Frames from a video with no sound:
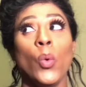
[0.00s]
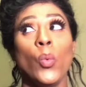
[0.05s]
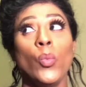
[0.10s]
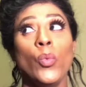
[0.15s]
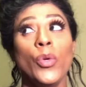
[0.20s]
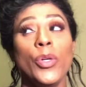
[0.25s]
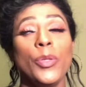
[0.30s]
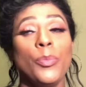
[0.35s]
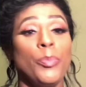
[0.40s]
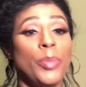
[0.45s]

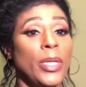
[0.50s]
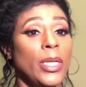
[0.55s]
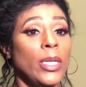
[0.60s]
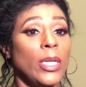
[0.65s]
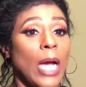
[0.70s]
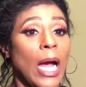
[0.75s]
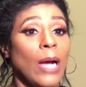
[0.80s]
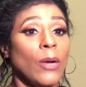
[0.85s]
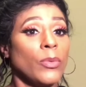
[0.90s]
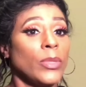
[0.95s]
would
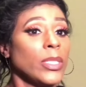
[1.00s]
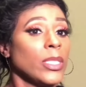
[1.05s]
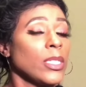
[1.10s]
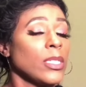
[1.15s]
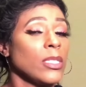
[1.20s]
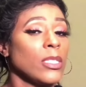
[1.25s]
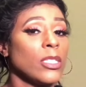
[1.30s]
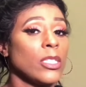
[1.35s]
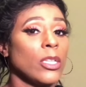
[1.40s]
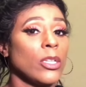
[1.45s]
be, I would
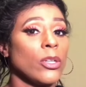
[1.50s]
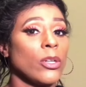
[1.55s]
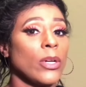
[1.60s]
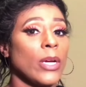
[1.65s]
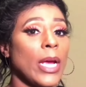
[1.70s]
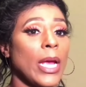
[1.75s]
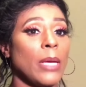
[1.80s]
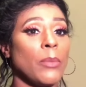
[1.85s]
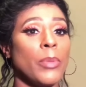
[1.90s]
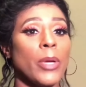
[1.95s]
consider
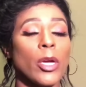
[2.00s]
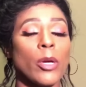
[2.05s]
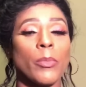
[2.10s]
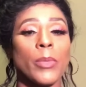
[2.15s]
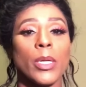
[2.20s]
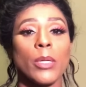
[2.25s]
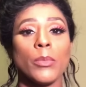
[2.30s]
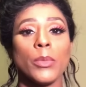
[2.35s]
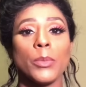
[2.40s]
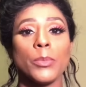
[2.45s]
a bare
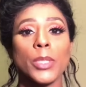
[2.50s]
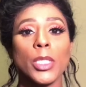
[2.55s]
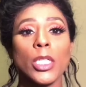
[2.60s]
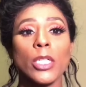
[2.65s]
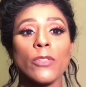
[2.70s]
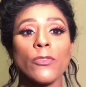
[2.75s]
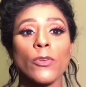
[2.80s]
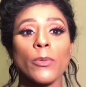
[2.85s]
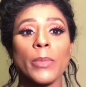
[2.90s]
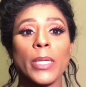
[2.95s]
minimum
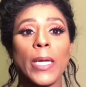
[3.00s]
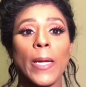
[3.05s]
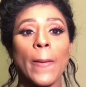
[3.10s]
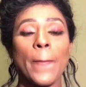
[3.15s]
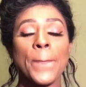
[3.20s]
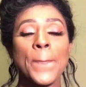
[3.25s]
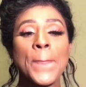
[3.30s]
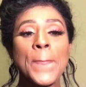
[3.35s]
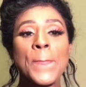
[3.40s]
look for me.